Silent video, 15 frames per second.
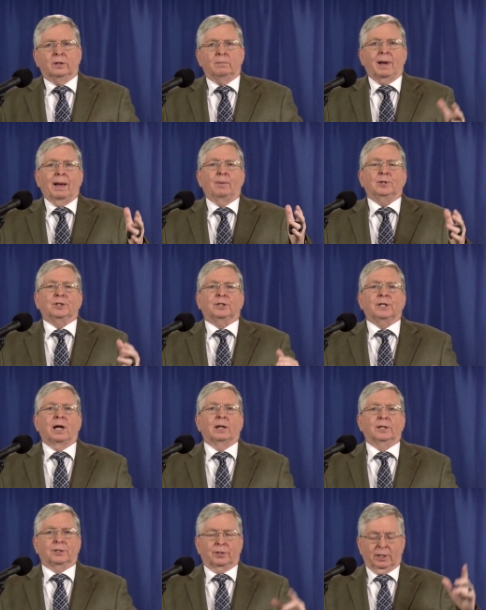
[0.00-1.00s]
The Bibles
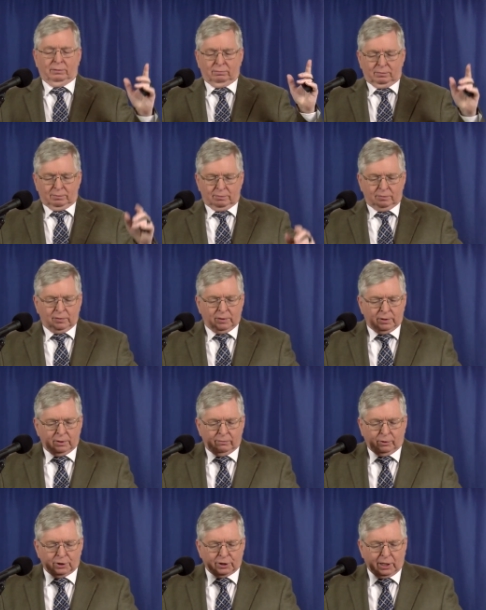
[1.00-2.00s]
tell us that,
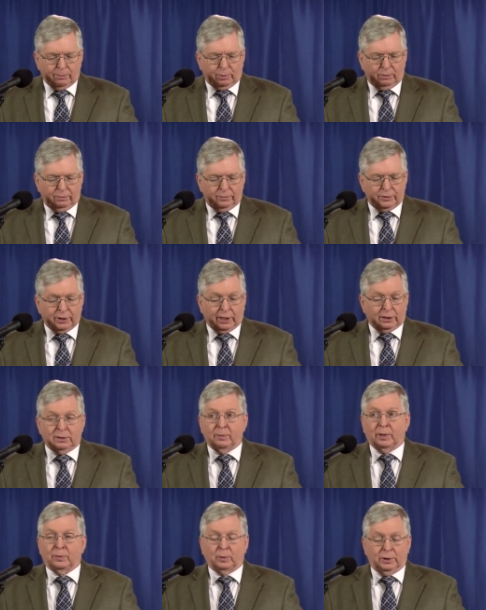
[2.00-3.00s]
for example, 2
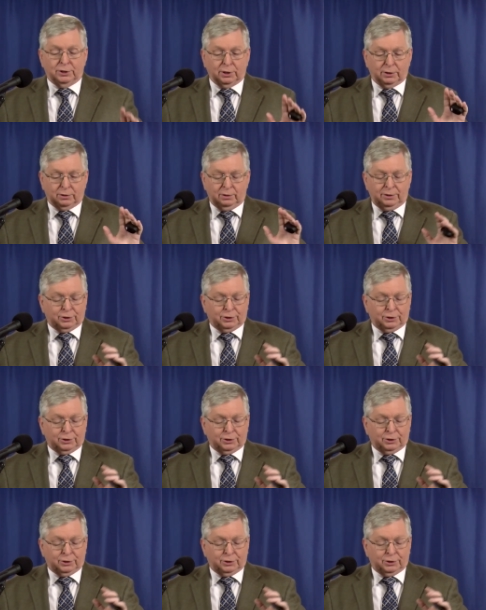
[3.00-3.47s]
Timothy 3, 6,